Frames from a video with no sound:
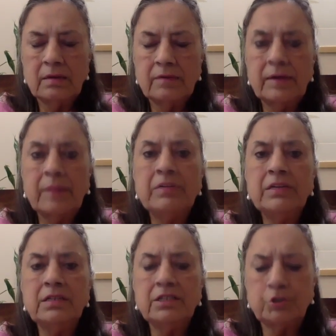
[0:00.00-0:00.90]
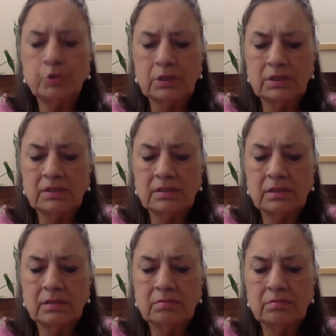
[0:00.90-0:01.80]
family rituals,
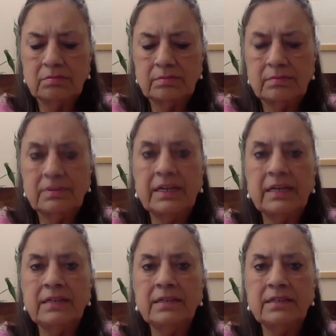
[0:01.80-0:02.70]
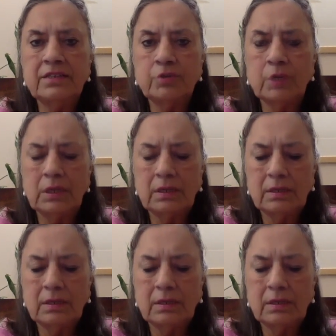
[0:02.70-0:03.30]
daily ritual,